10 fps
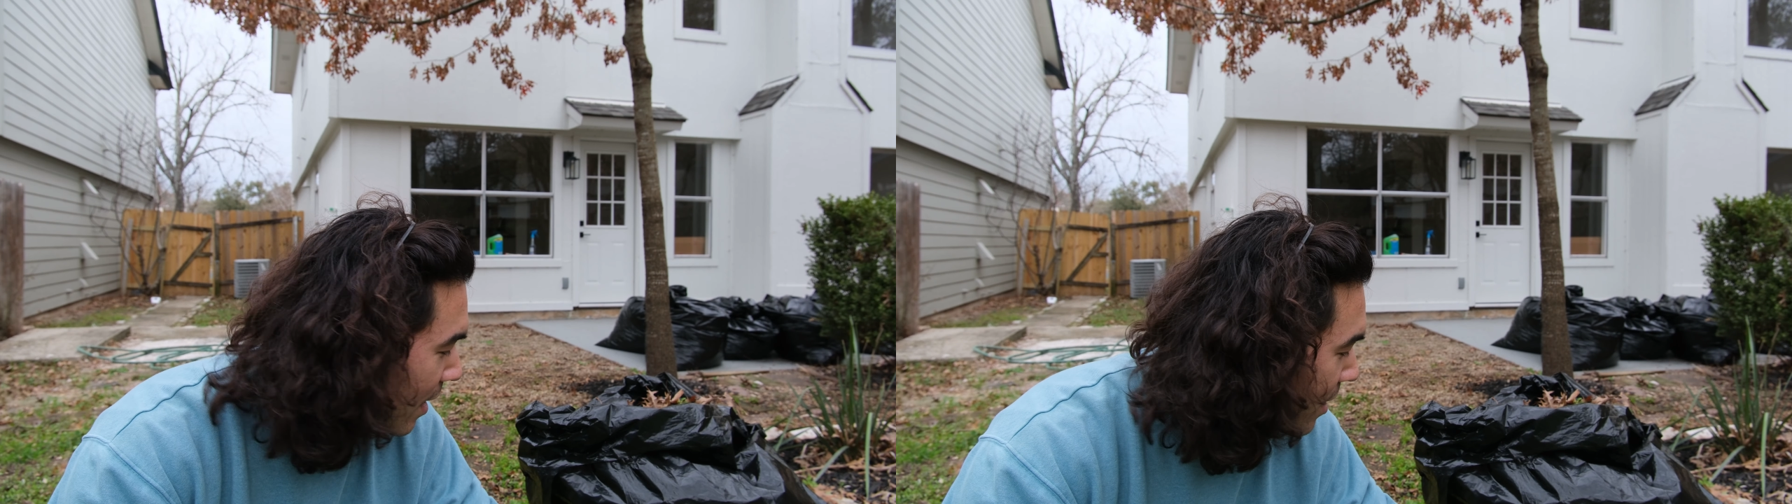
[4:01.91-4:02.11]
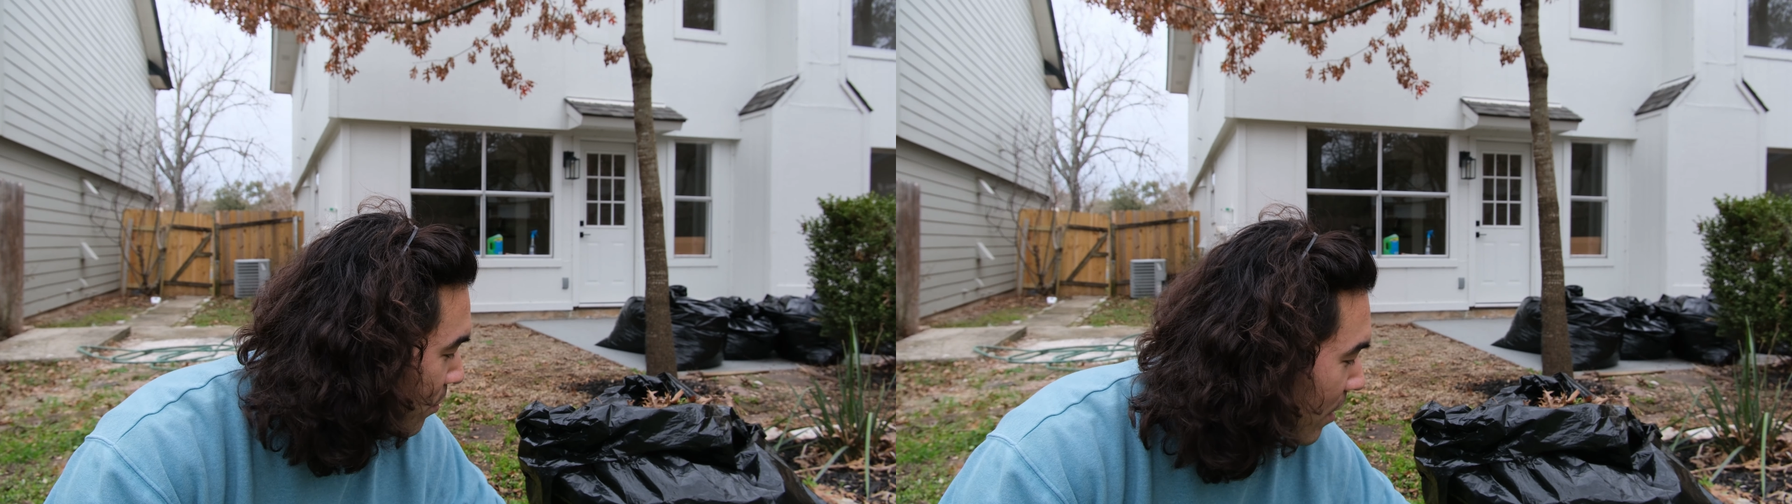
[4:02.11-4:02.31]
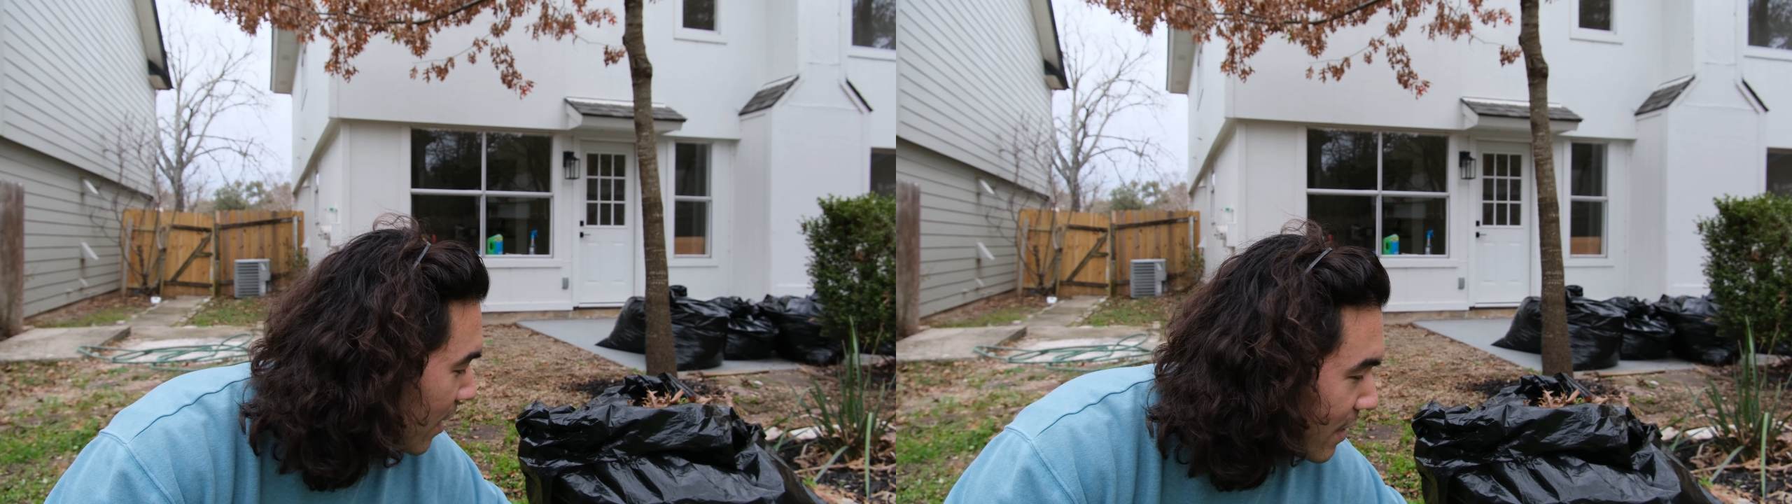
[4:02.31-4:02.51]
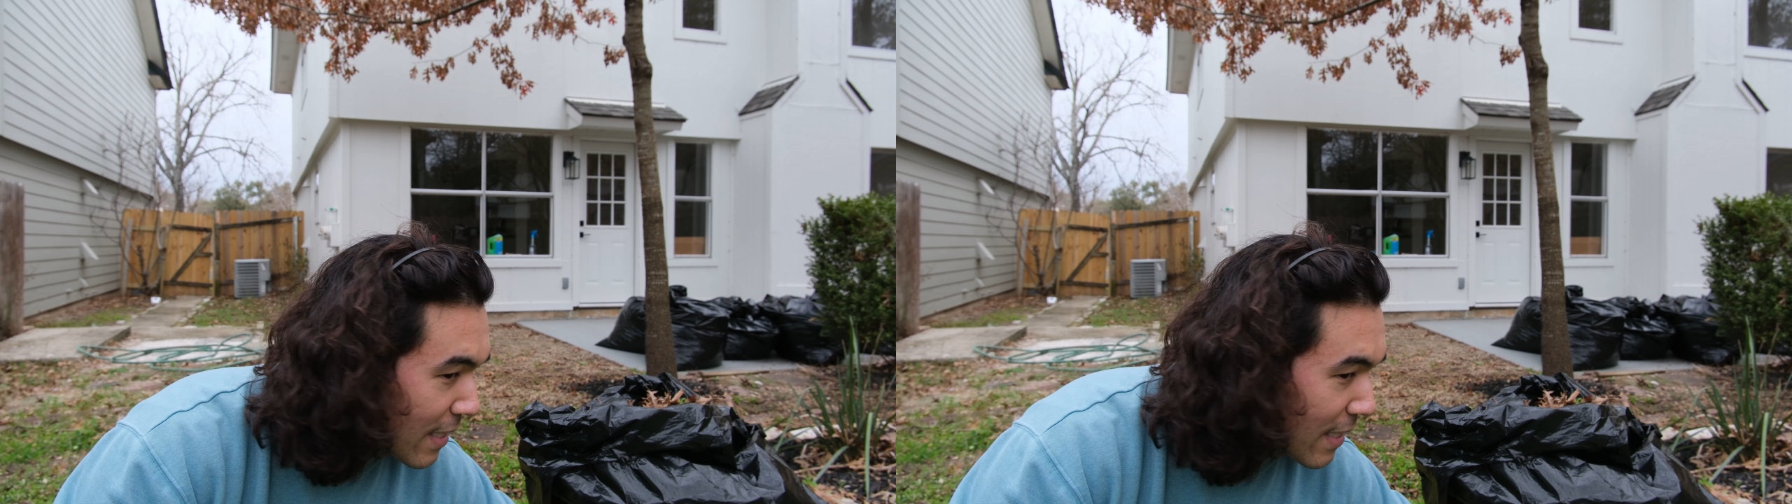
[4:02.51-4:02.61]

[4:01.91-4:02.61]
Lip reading: is what it is.